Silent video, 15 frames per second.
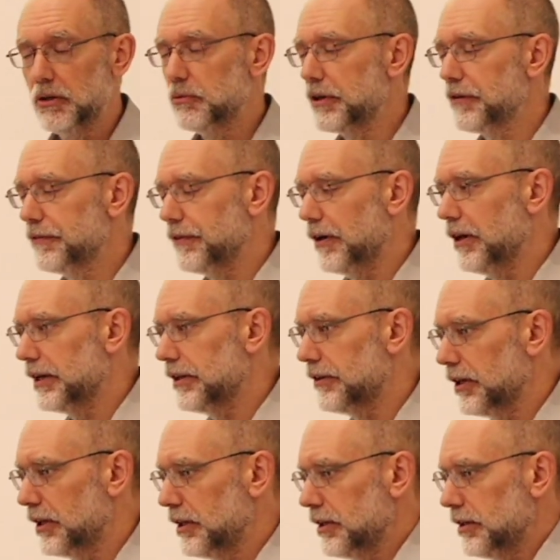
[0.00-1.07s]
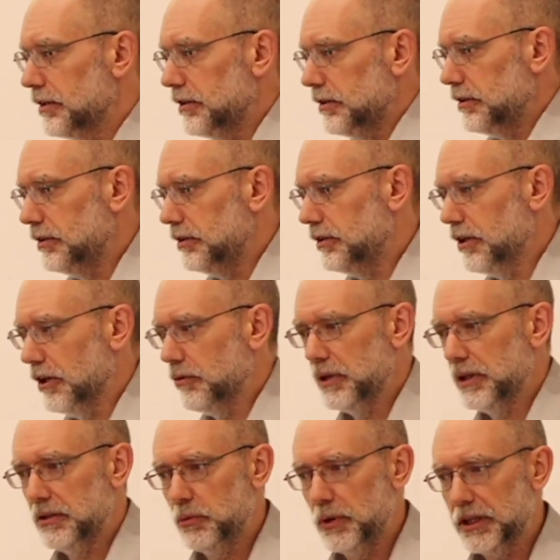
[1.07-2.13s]
We find, you know,
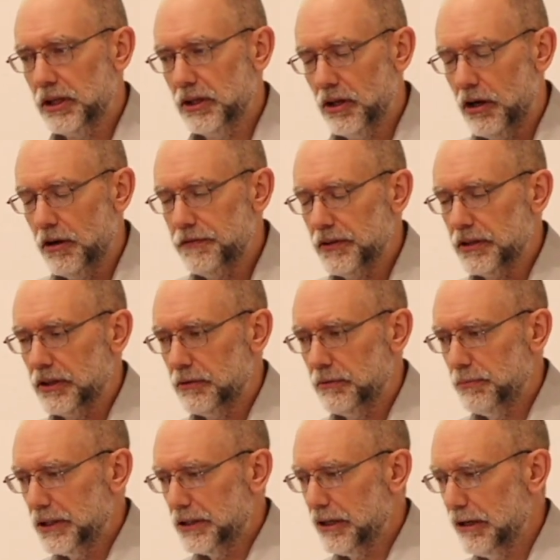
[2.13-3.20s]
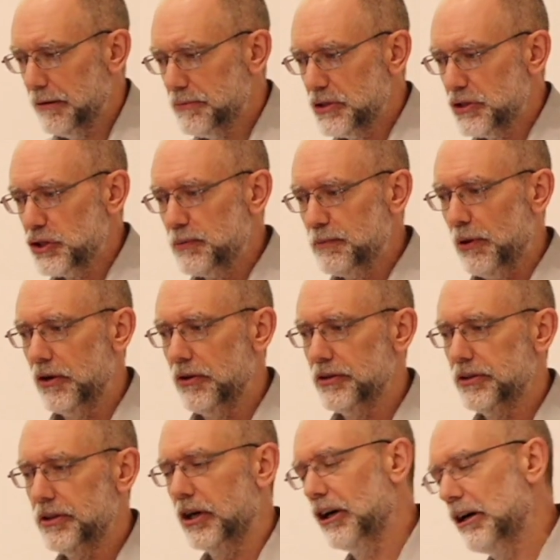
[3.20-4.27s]
we can often become despondent.